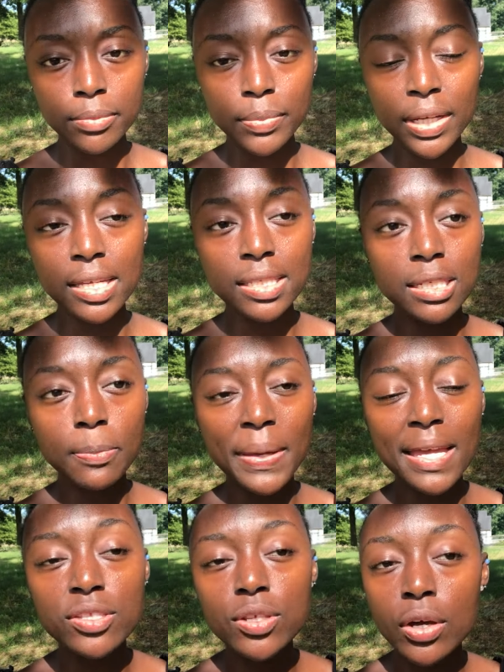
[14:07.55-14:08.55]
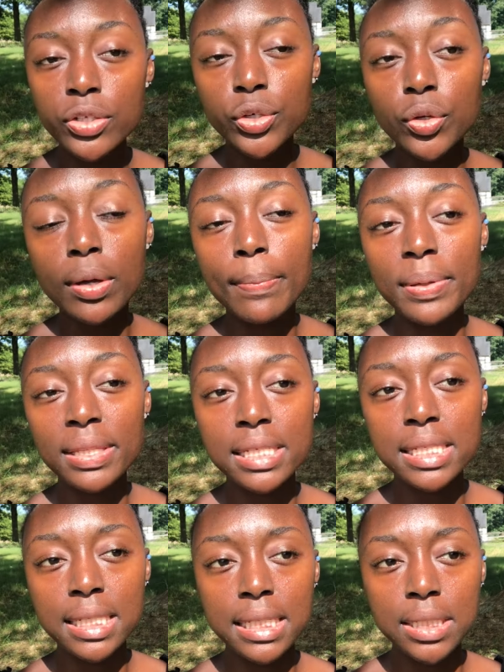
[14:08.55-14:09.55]
because it depends on your
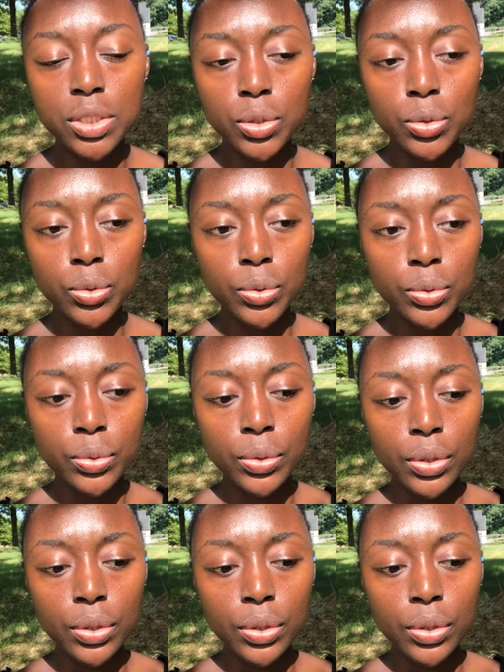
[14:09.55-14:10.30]
ability to